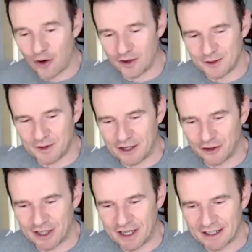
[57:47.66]
to it
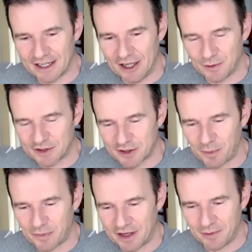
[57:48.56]
energetically. There was
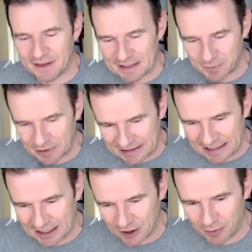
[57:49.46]
something about this
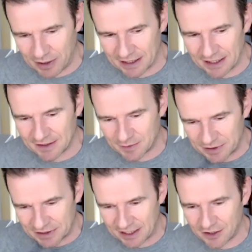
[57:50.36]
particular building, this
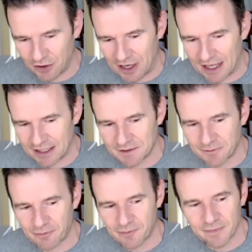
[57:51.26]
particular land.
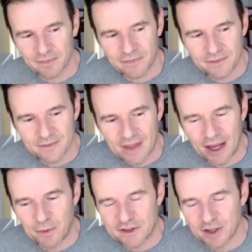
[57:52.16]

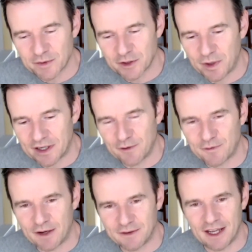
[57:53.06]
And we subsequently
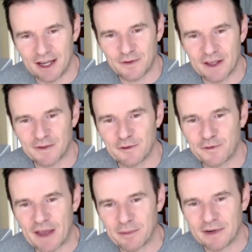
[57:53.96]
found out that the
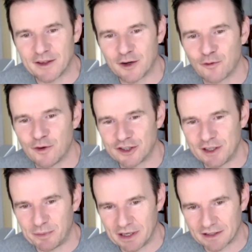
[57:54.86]
family that originally
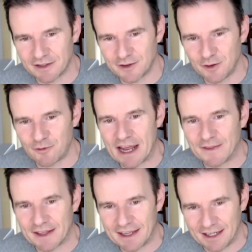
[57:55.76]
built it, who ran
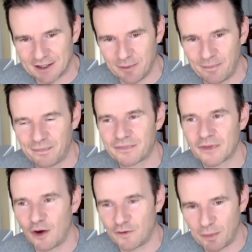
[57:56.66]
the kingdom
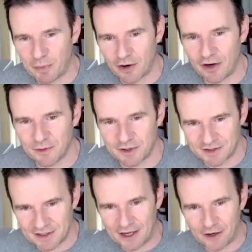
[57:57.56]
of the Burren, which
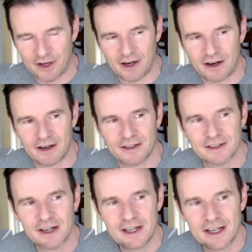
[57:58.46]
is an area in Ireland,
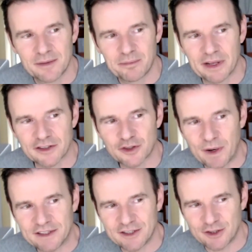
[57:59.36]
built 22